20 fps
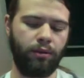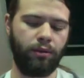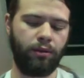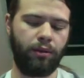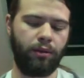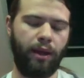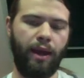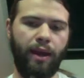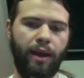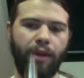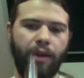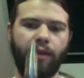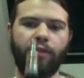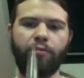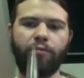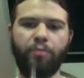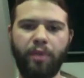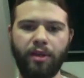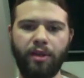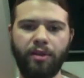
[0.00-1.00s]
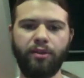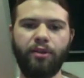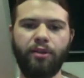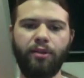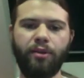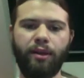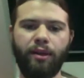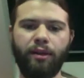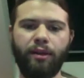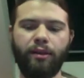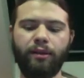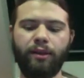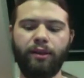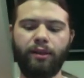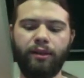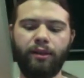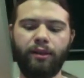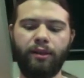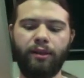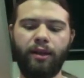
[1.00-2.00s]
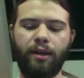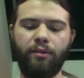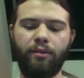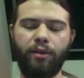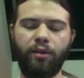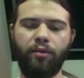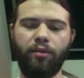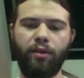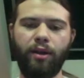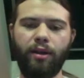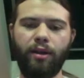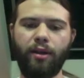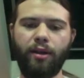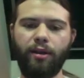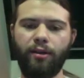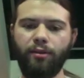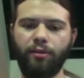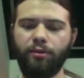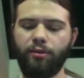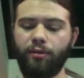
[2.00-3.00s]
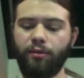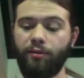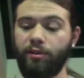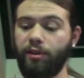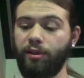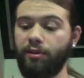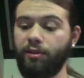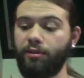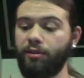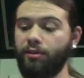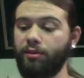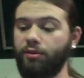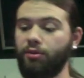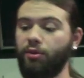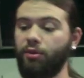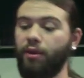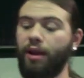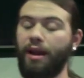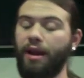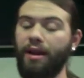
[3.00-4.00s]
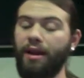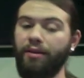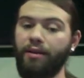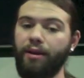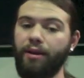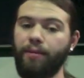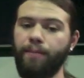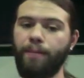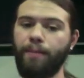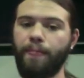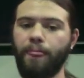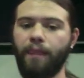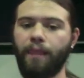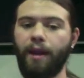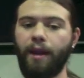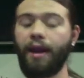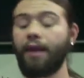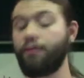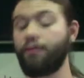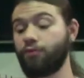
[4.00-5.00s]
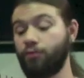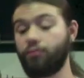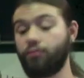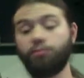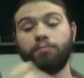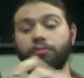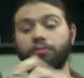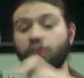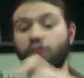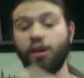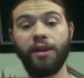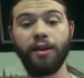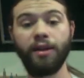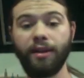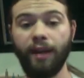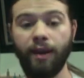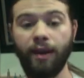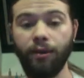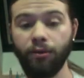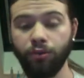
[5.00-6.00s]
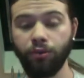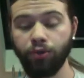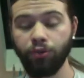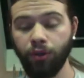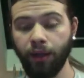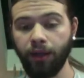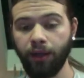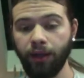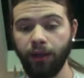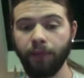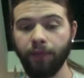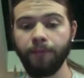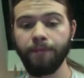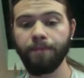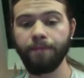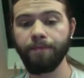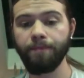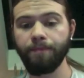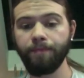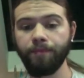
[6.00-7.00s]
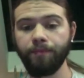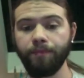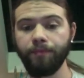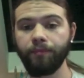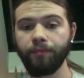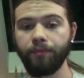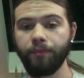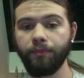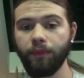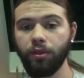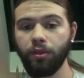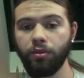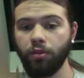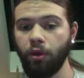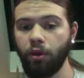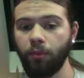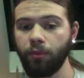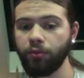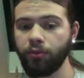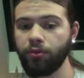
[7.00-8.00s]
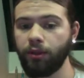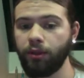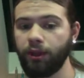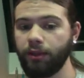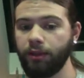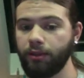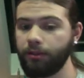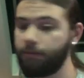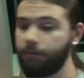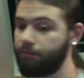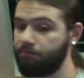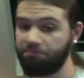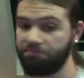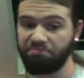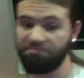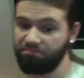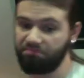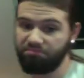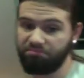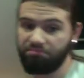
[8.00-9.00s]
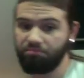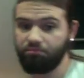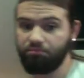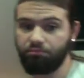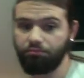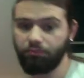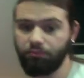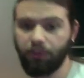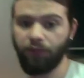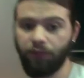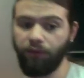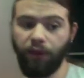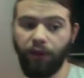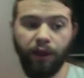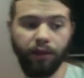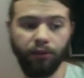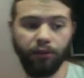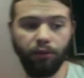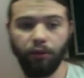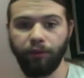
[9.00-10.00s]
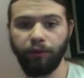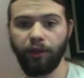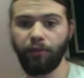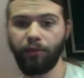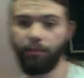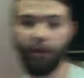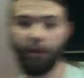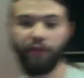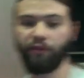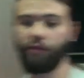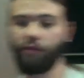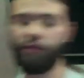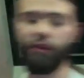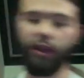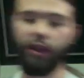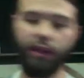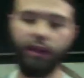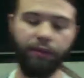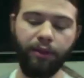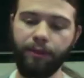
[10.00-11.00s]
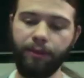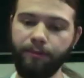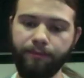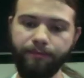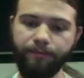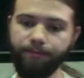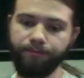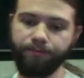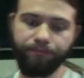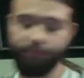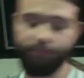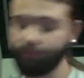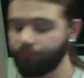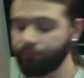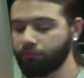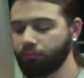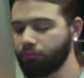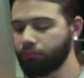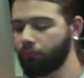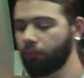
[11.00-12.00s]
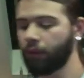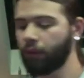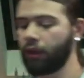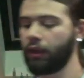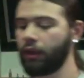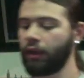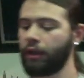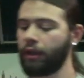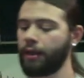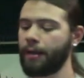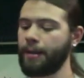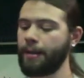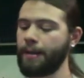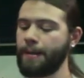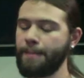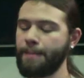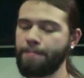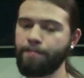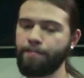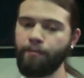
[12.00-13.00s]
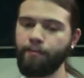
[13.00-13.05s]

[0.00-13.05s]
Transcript: and I've been doing direct lung inhales obviously because it's so airy I have turned it down and tried it just normal drags it's fine love it better for flavour um,